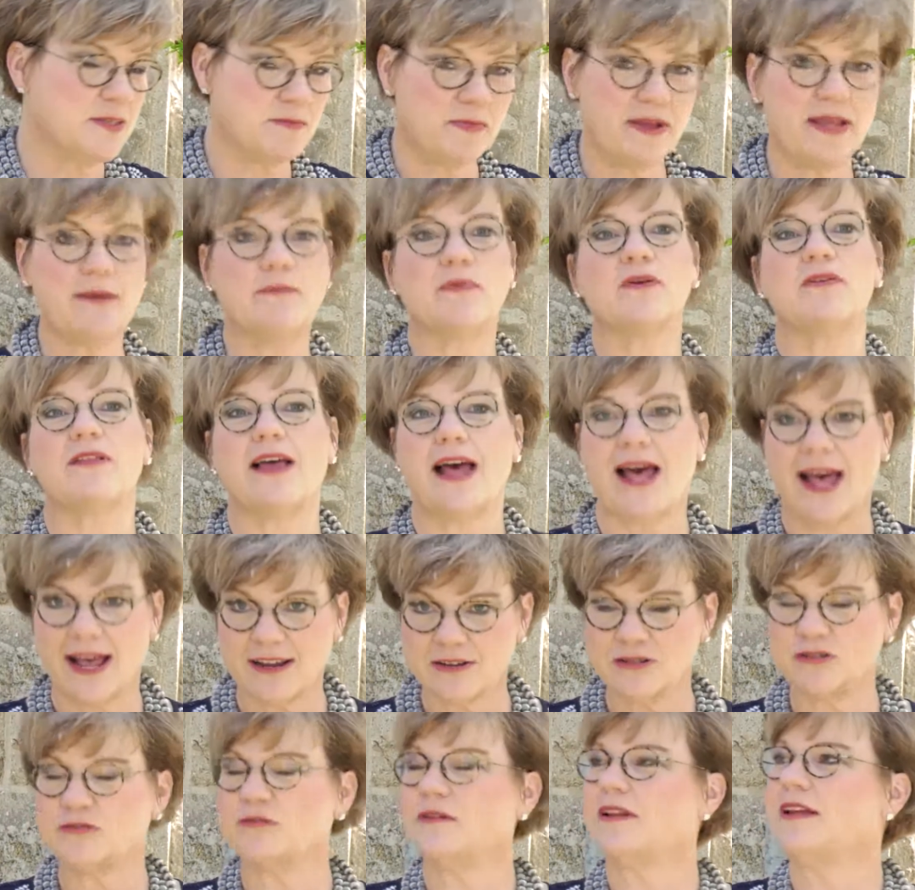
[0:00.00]
people
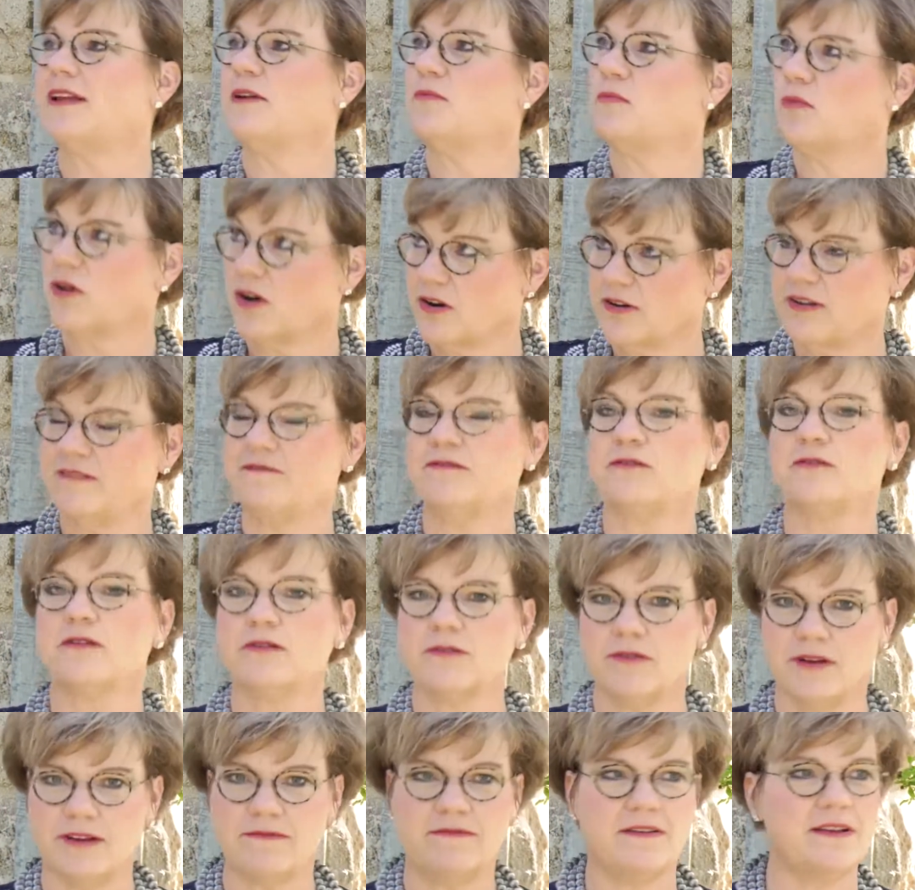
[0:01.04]
actually were in Fort
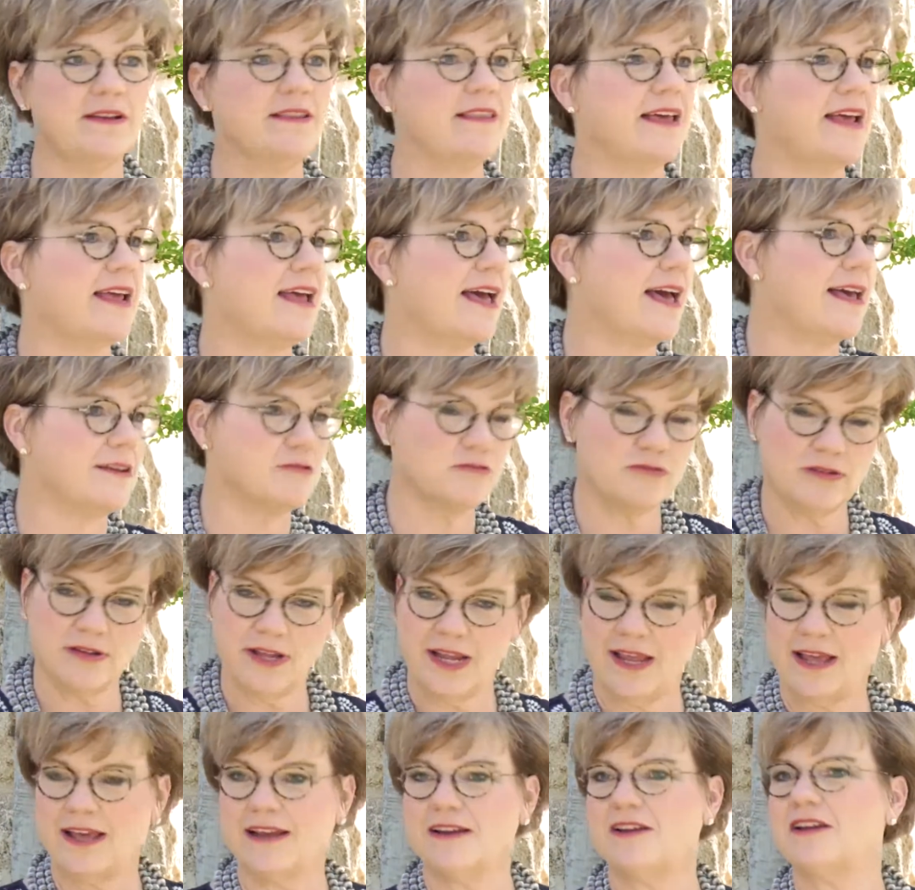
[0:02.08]
Griffin. They actually
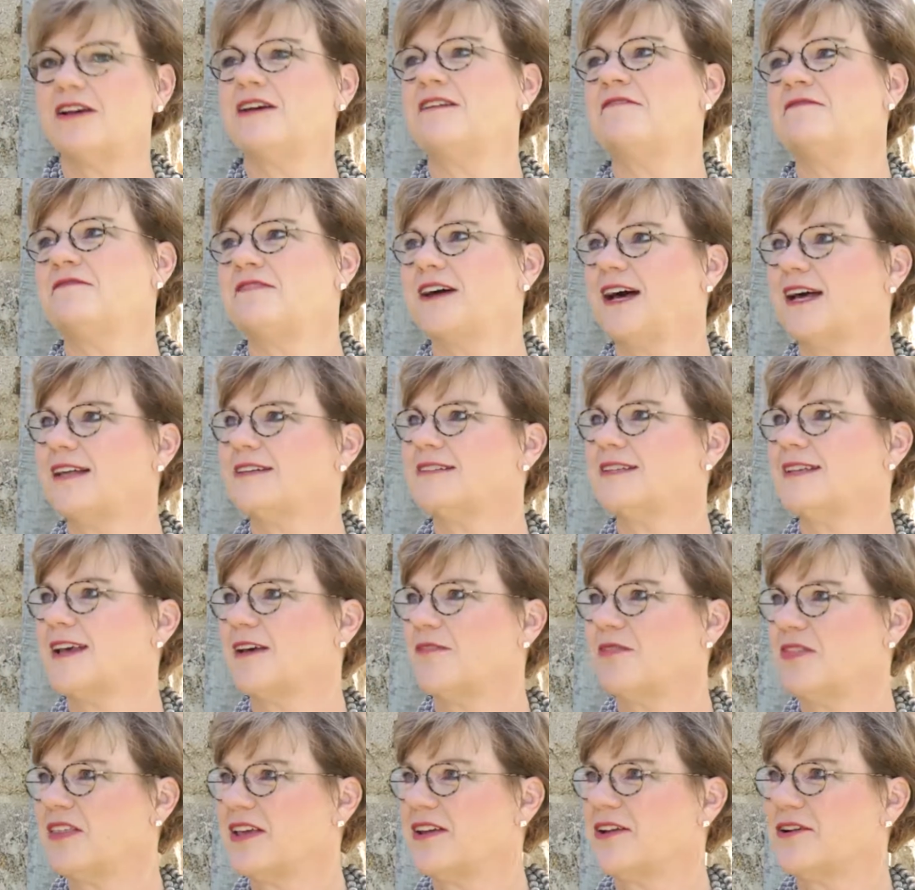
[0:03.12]
had gunfights
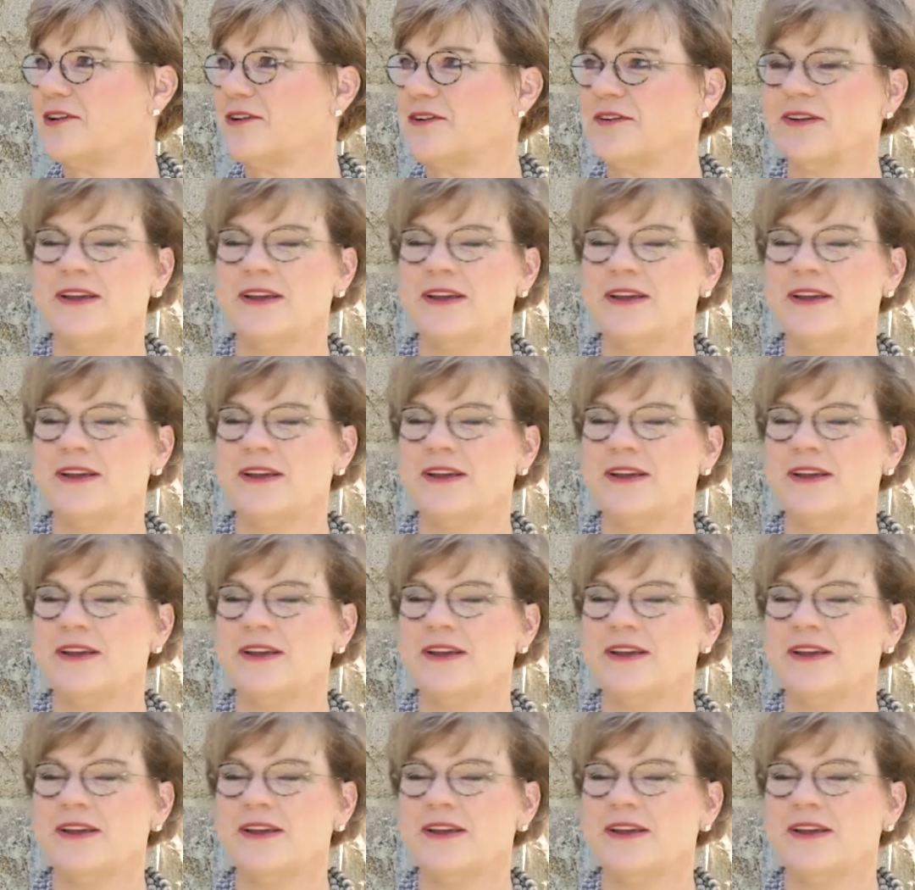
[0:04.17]
out there.